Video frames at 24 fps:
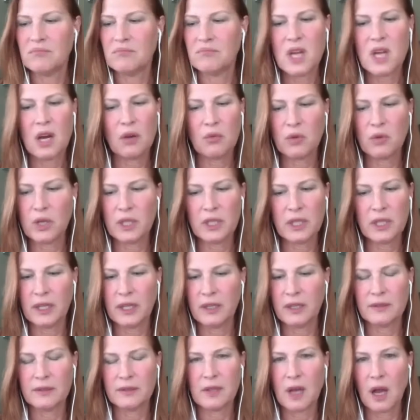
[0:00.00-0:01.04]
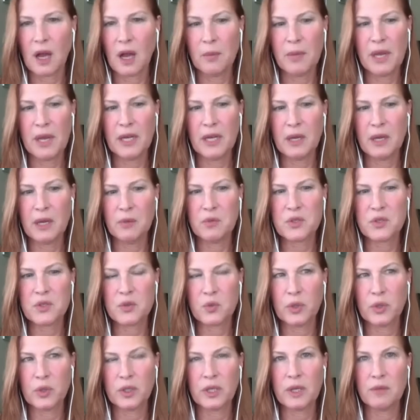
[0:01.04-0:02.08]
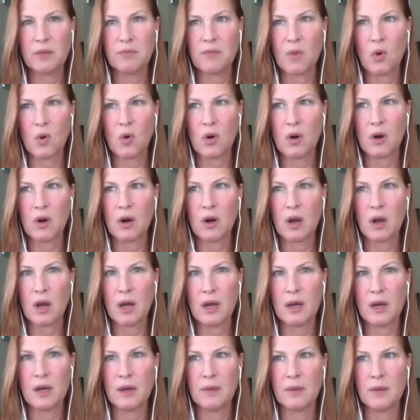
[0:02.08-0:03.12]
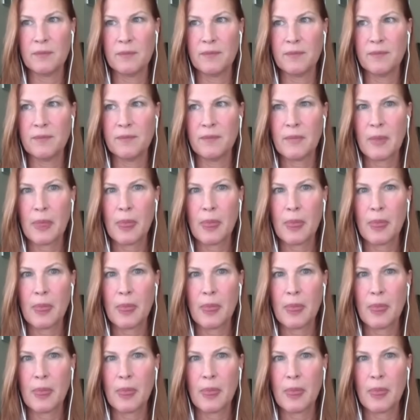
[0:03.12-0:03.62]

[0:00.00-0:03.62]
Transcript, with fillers: not really. I mean, it was really more. Um,